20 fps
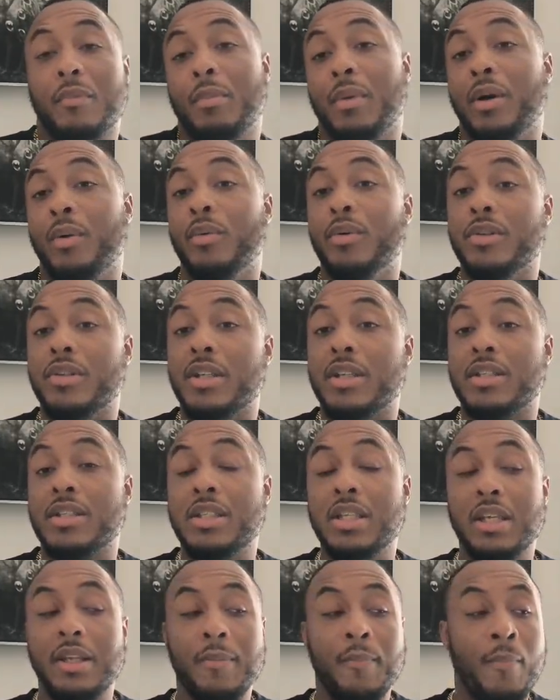But we'll just
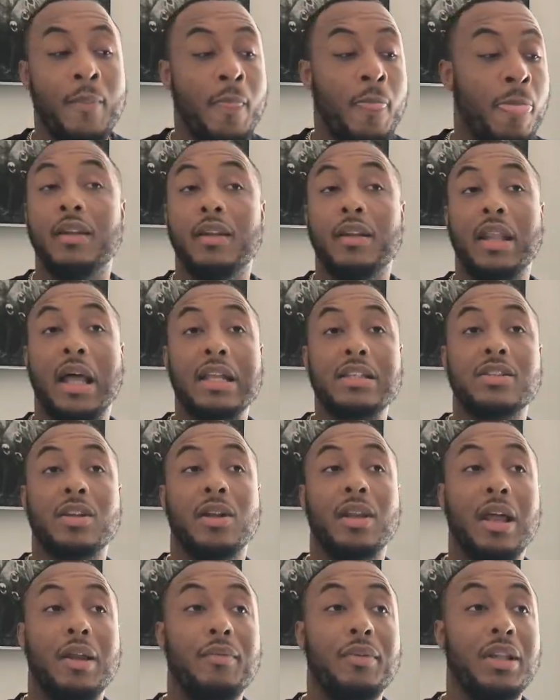see. That's
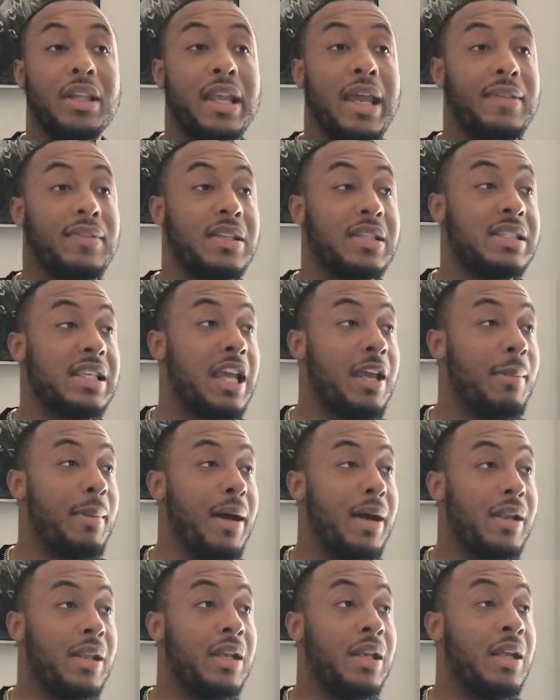all I really have to say
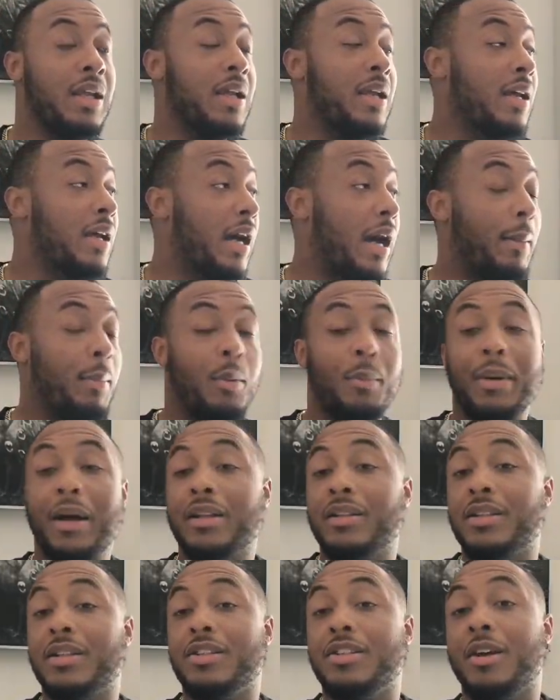about it. I'm
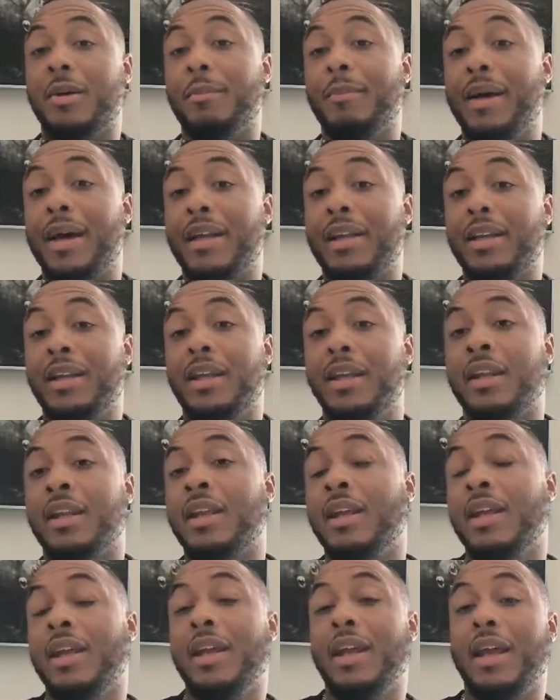about to jump back in,
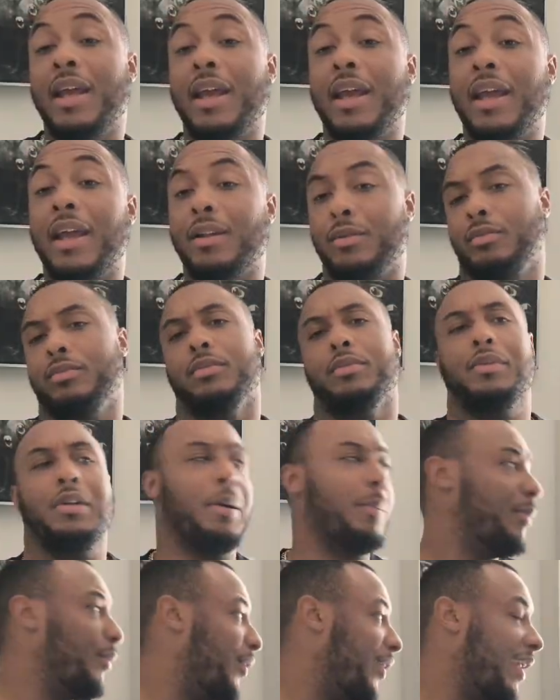and
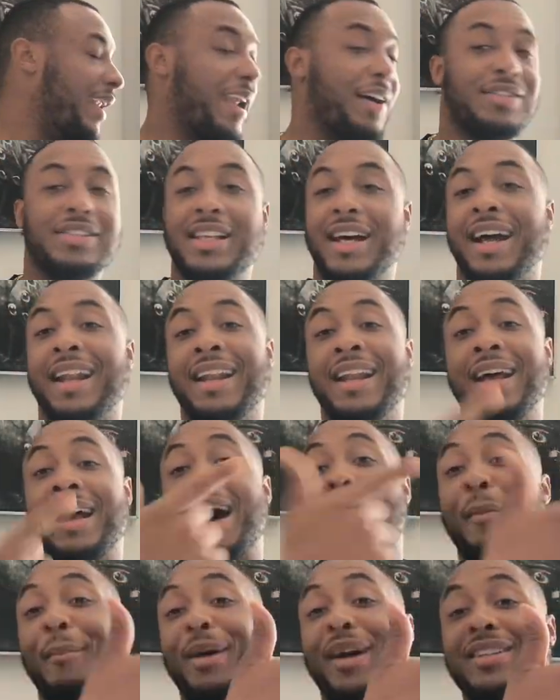I'm pointing outside.
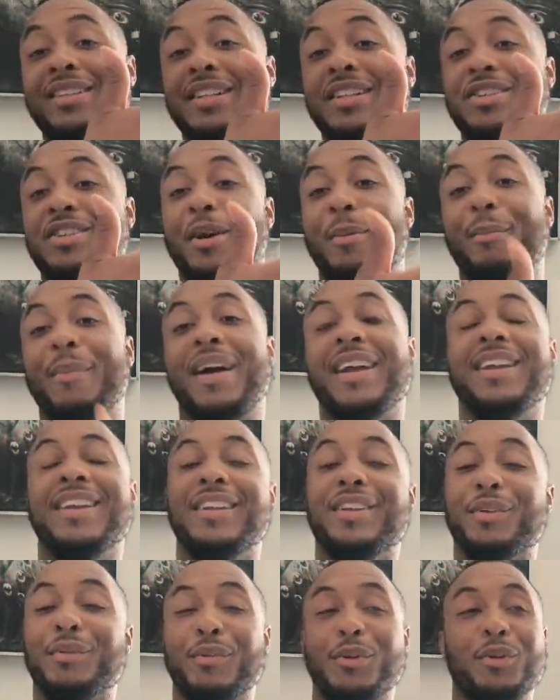I'm about to jump back
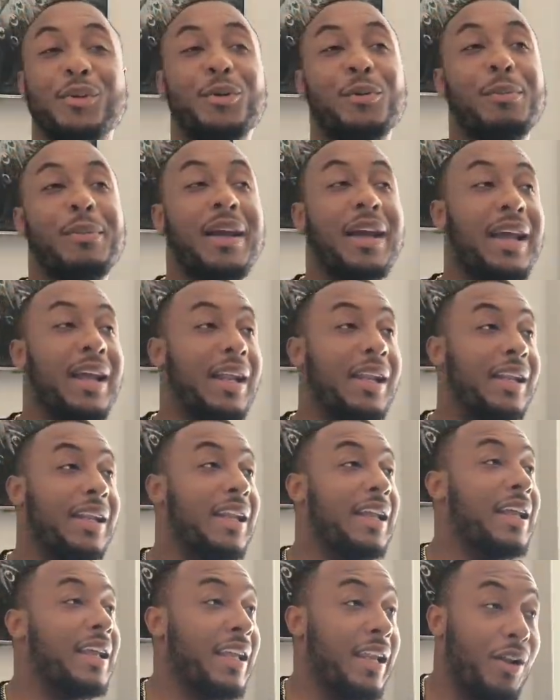in the room
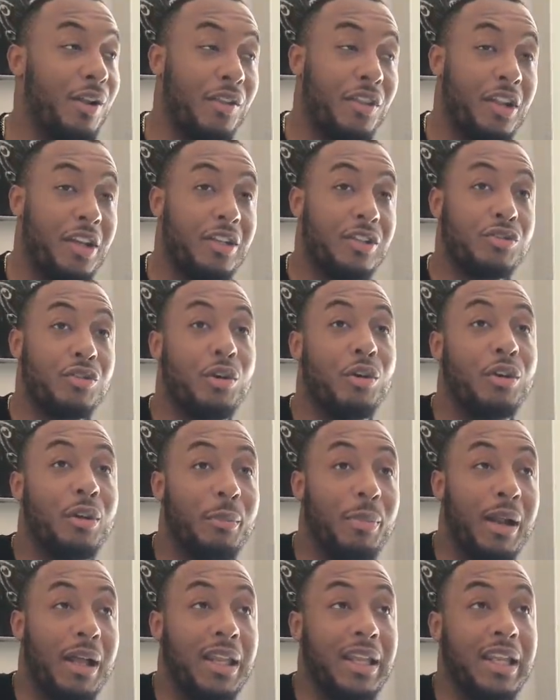and get on the control
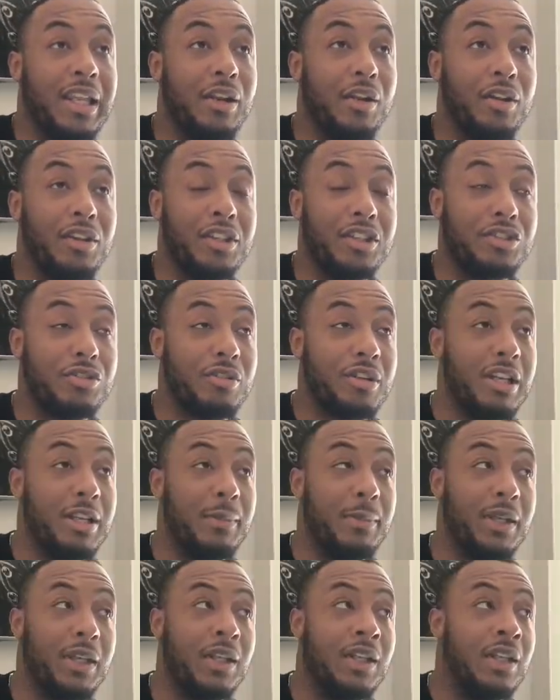and probably get on the
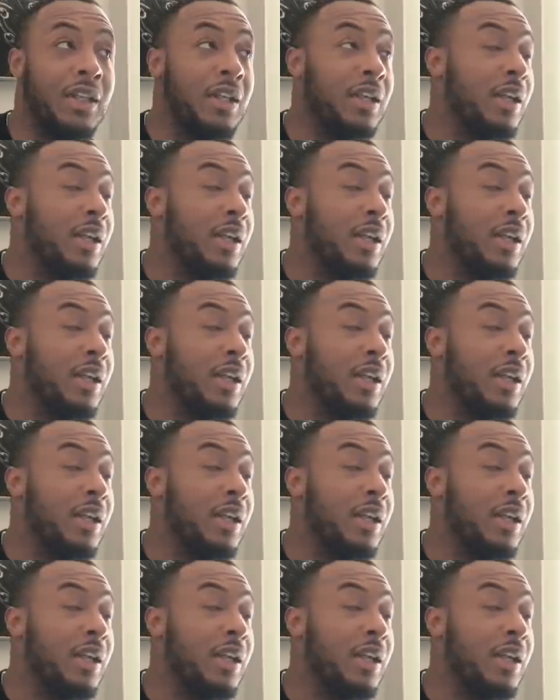stream